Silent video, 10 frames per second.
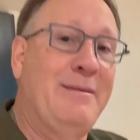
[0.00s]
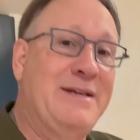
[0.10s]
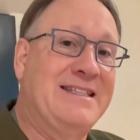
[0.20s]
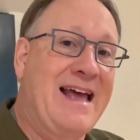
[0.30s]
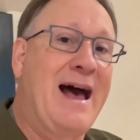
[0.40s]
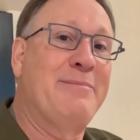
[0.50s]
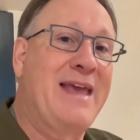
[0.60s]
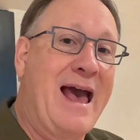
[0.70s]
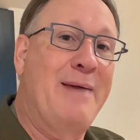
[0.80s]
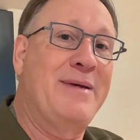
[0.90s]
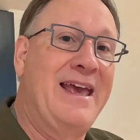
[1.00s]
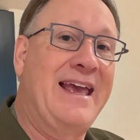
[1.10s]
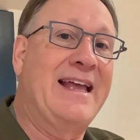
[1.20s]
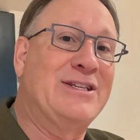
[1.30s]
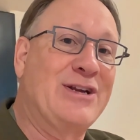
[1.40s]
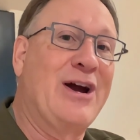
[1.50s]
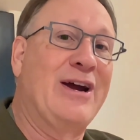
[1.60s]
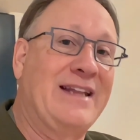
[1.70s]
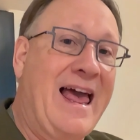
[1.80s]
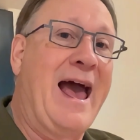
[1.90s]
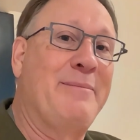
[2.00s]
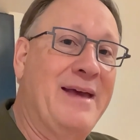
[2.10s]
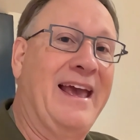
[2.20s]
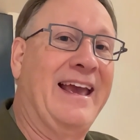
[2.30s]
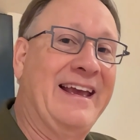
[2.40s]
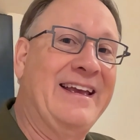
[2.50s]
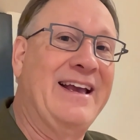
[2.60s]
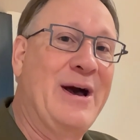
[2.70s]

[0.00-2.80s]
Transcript: stop yapping and start laughing.